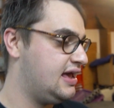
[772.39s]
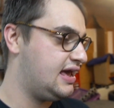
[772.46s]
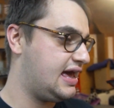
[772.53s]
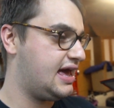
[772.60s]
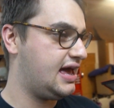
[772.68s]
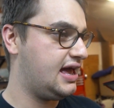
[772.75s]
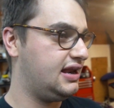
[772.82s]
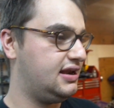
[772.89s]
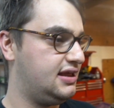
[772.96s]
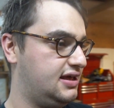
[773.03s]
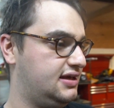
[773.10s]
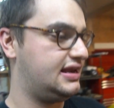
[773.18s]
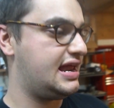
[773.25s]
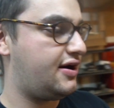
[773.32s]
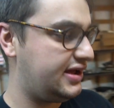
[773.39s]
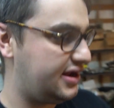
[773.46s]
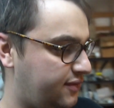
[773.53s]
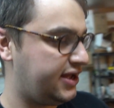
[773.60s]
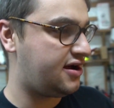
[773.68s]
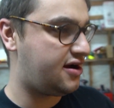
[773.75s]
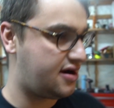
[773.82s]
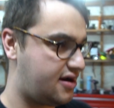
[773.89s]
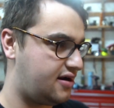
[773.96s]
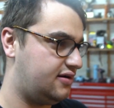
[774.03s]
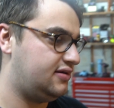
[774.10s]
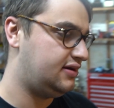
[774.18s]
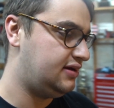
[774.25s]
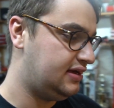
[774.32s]
and now here we
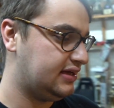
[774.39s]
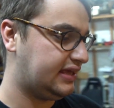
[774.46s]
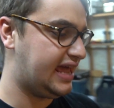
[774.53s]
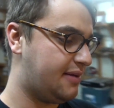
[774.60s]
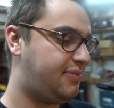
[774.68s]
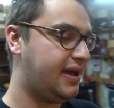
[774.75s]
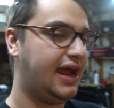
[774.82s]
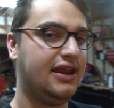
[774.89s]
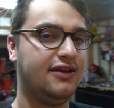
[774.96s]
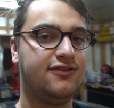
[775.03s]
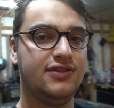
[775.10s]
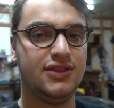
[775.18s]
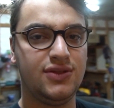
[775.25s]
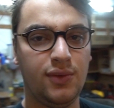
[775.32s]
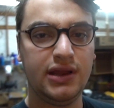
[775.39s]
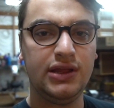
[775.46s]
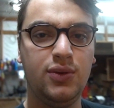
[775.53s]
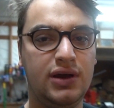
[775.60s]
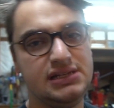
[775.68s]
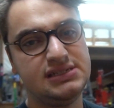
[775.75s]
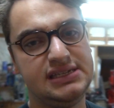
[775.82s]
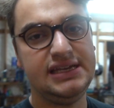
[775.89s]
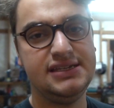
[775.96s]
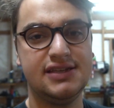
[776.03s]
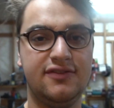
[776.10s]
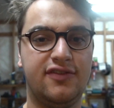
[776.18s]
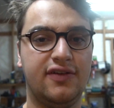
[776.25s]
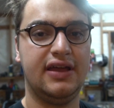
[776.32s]
are campaigning for the 2020 season